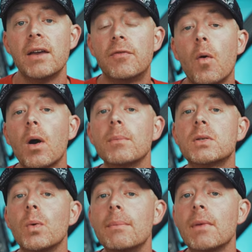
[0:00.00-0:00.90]
And Form
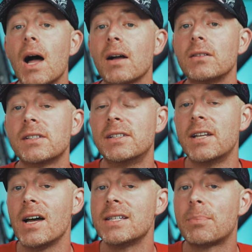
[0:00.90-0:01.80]
swim goggles
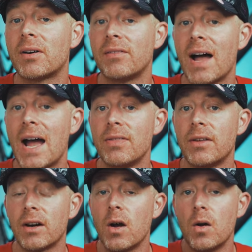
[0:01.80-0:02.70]
does provide
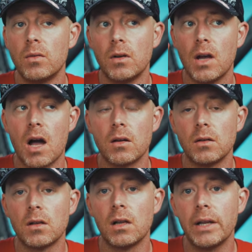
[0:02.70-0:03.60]
their own
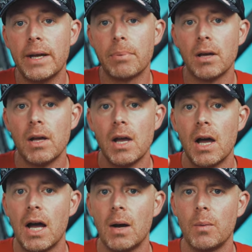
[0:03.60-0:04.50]
goggle clip,
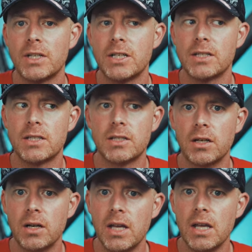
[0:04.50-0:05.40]
which is
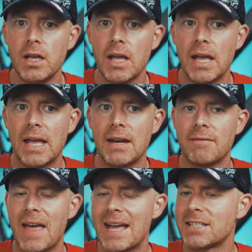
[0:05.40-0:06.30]
sturdy,
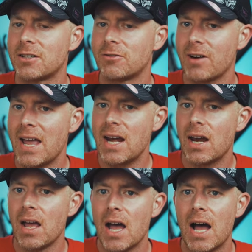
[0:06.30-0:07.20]
and that's
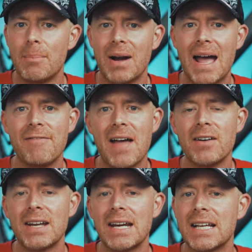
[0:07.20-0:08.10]
great. But I
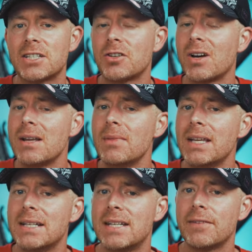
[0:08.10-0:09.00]
found it
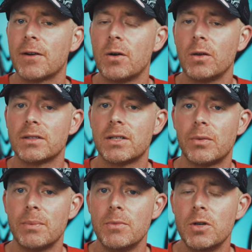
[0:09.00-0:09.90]
extremely difficult to
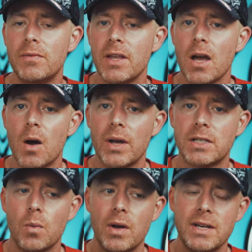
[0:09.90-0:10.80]
remove the
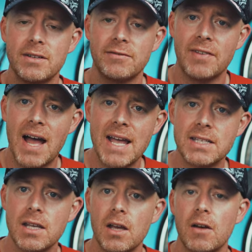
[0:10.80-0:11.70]
OH1
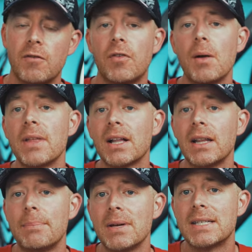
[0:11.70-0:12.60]
device from the
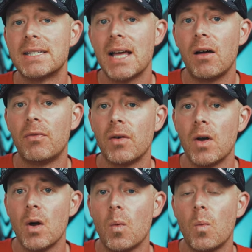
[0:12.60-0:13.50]
clip itself
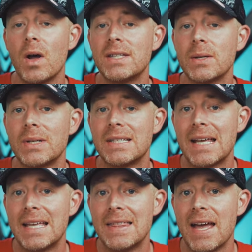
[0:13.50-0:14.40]
once it was
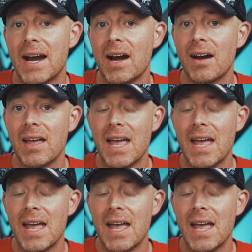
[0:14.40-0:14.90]
in there.